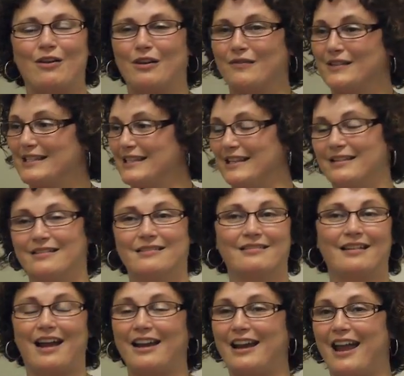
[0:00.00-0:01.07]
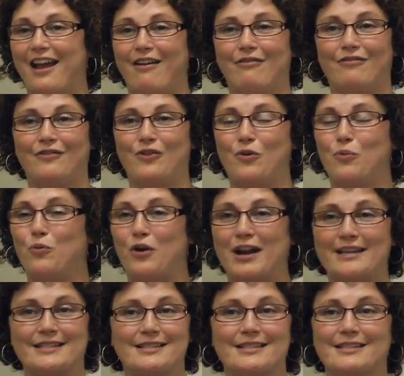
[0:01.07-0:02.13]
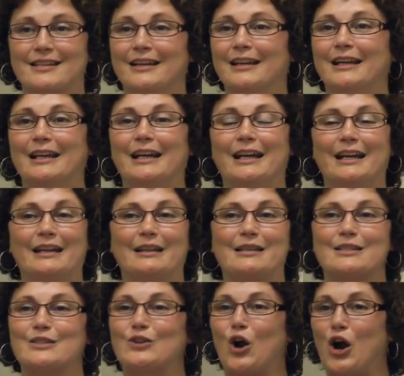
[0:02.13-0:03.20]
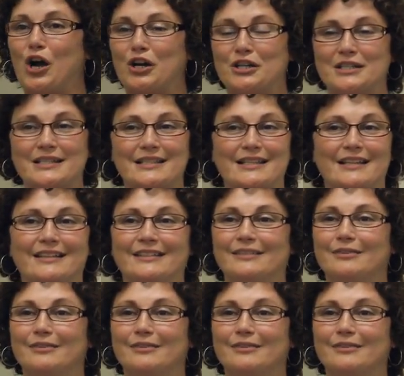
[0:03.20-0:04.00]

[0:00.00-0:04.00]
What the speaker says: All of a sudden I have no breasts, scars,